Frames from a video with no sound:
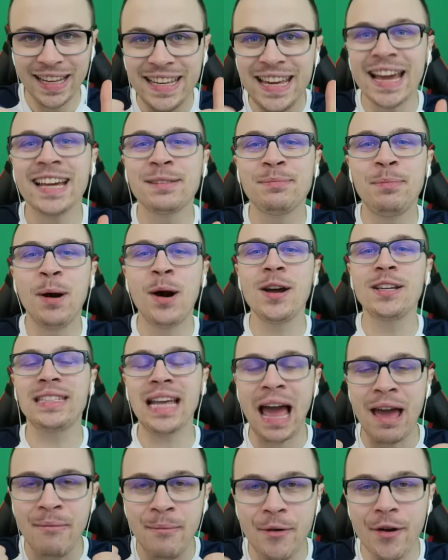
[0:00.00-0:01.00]
Yes, boys,
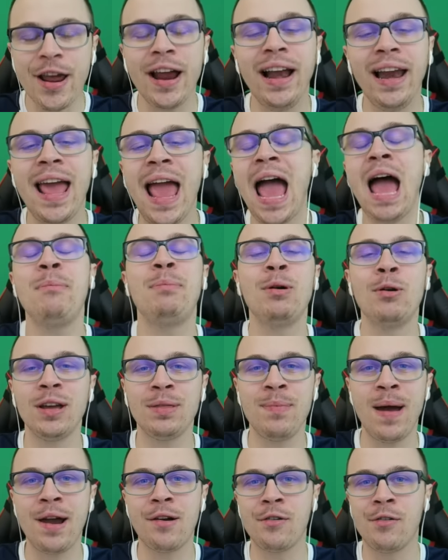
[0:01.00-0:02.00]
I'm really happy
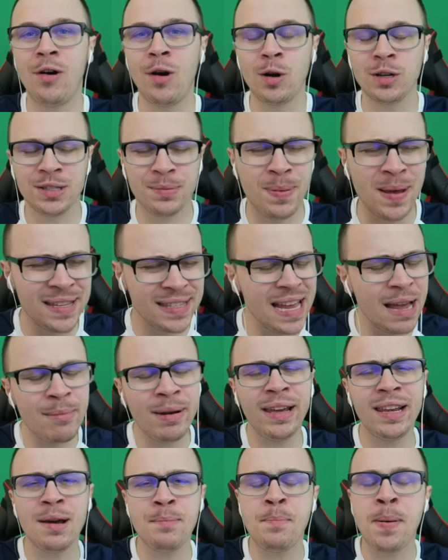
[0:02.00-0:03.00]
with my rewards.
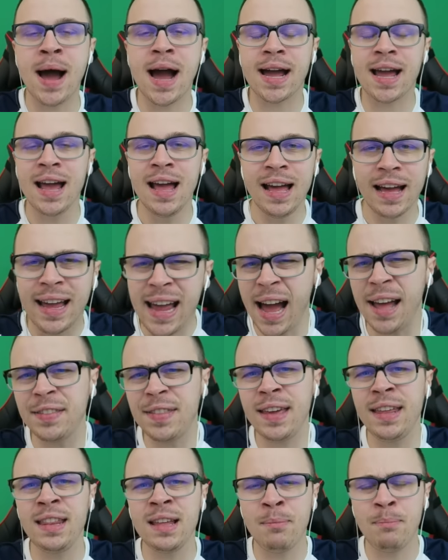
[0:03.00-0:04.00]
Benzema in a pack,
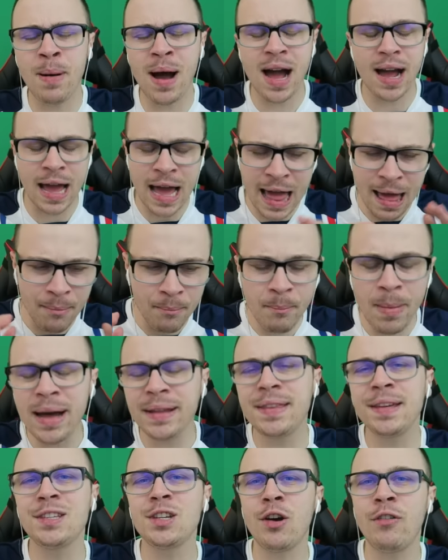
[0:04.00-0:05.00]
Kante in a pack,
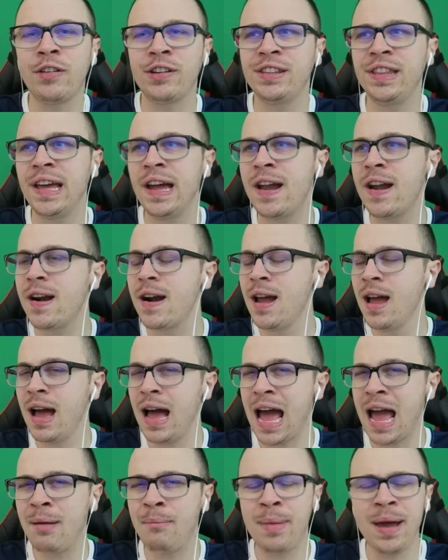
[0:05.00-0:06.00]
Matic over there.
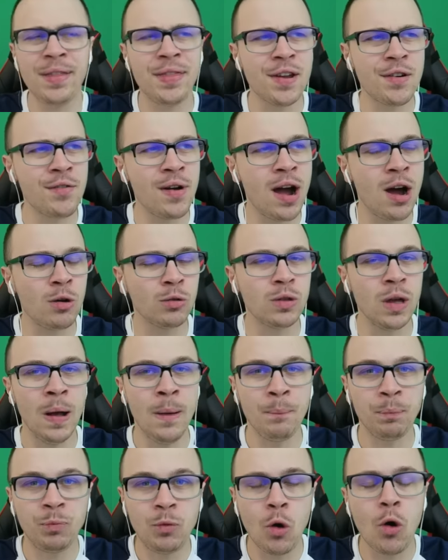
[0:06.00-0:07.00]
I made around
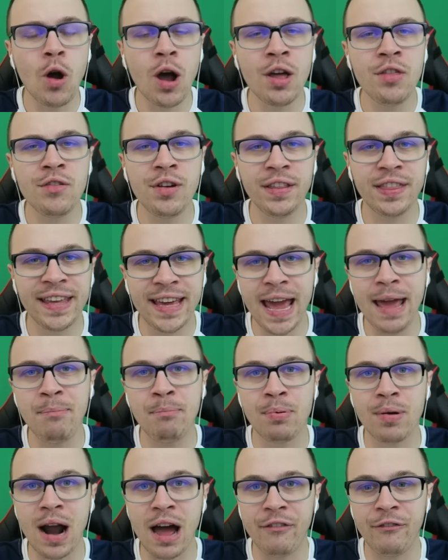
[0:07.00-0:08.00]

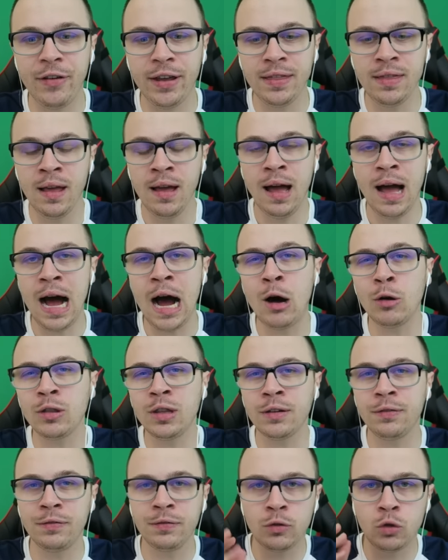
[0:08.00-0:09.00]
200k profit
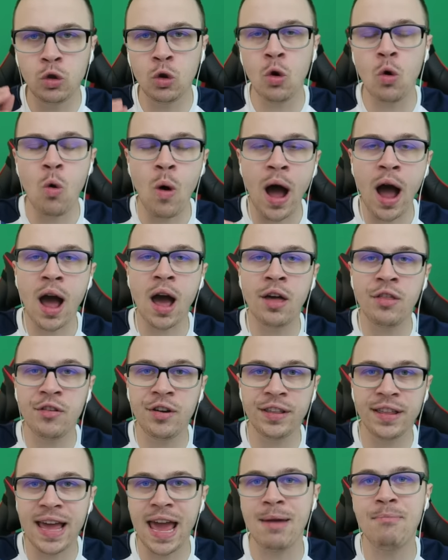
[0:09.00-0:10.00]
out of two
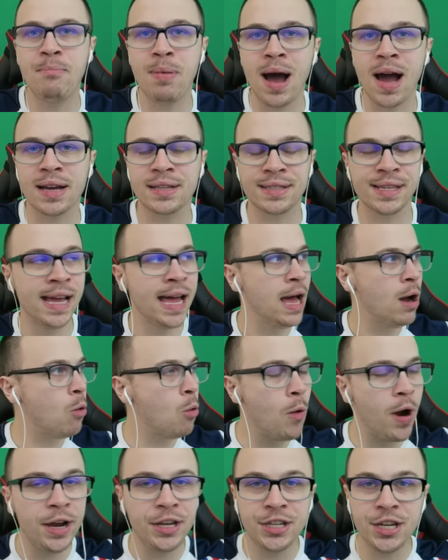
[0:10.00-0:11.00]
100k packs,
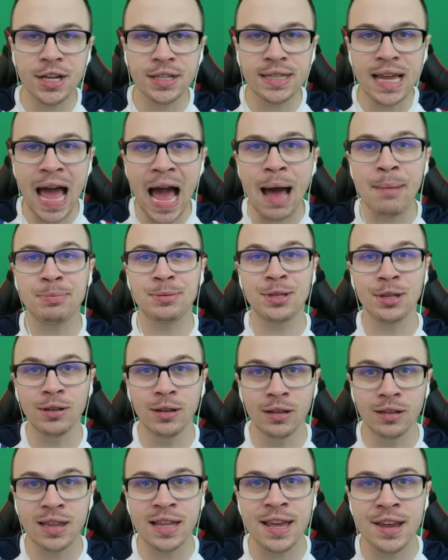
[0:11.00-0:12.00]
which is
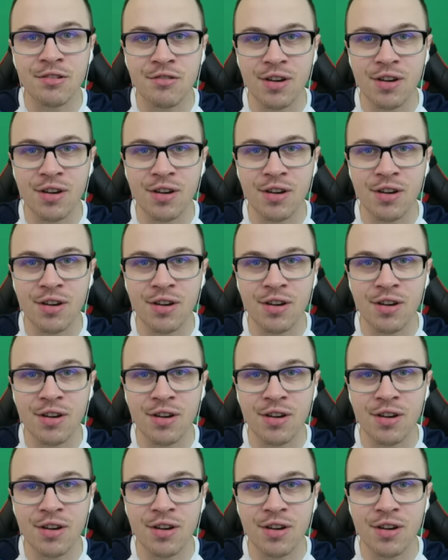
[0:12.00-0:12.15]
absolutely